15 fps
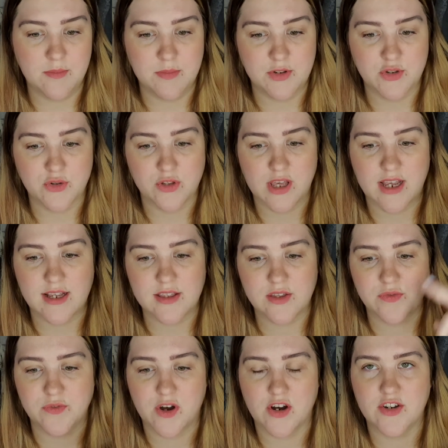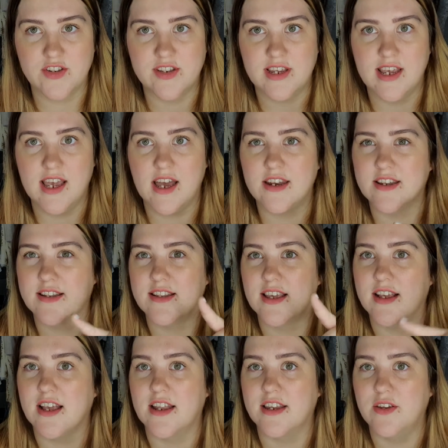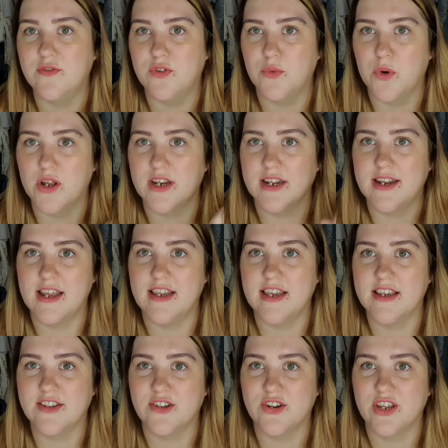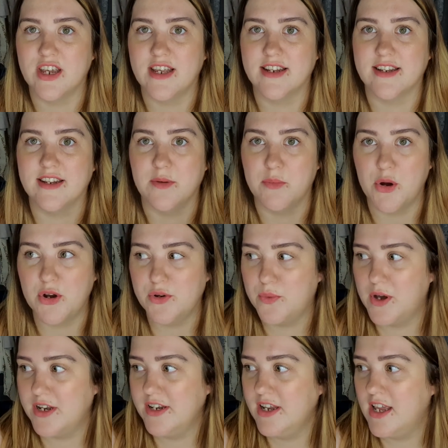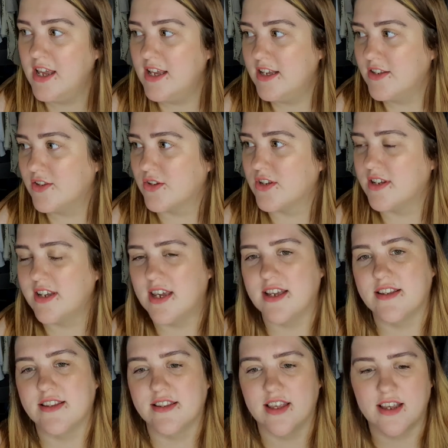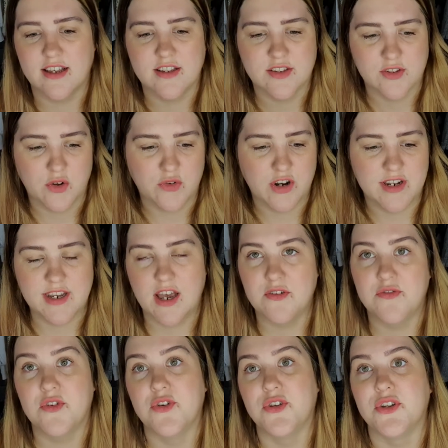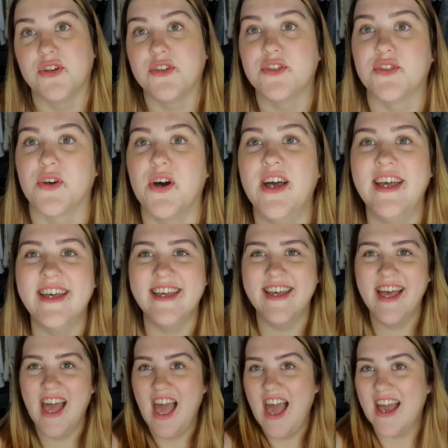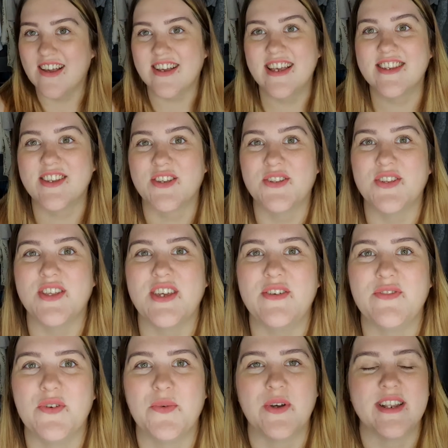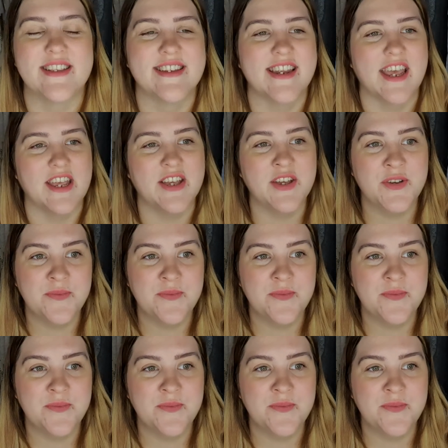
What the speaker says: So like the first day I did like an evening one, and then yesterday I did a morning one, so today it's already afternoon, so I guess I'll do the evening one tonight.